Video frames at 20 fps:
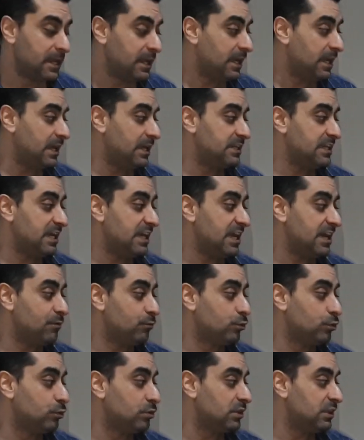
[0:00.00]
They
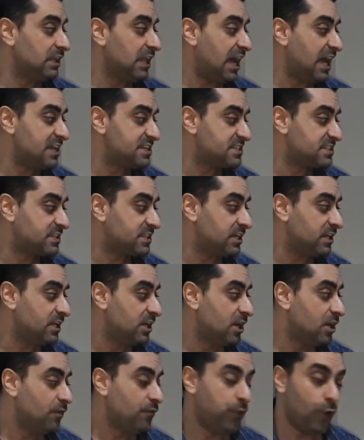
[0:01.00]
have lost the
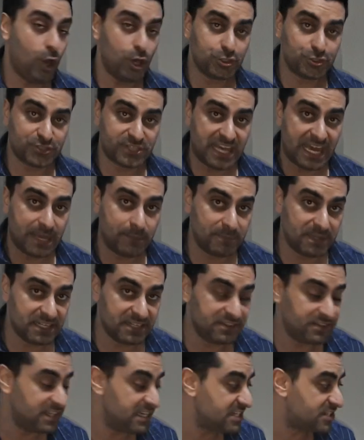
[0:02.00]
first game
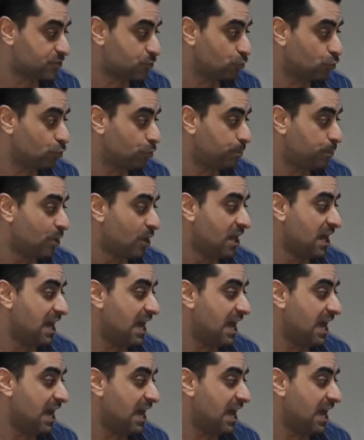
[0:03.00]
in this group,